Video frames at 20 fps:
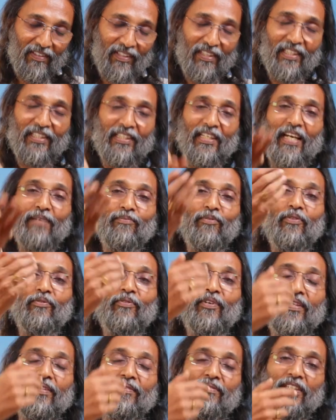the type of
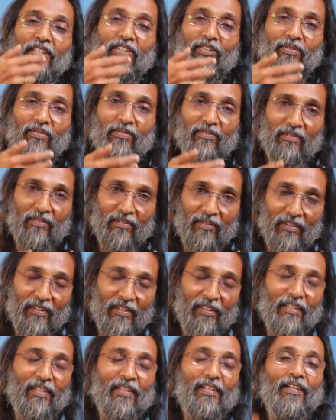work we do,
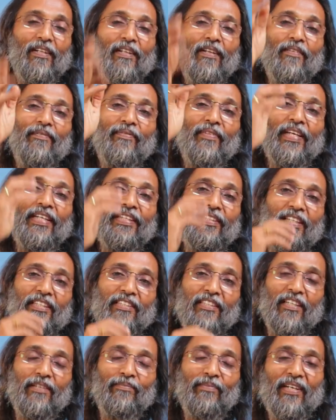the
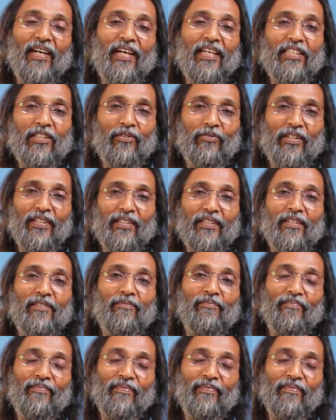intention behind the work,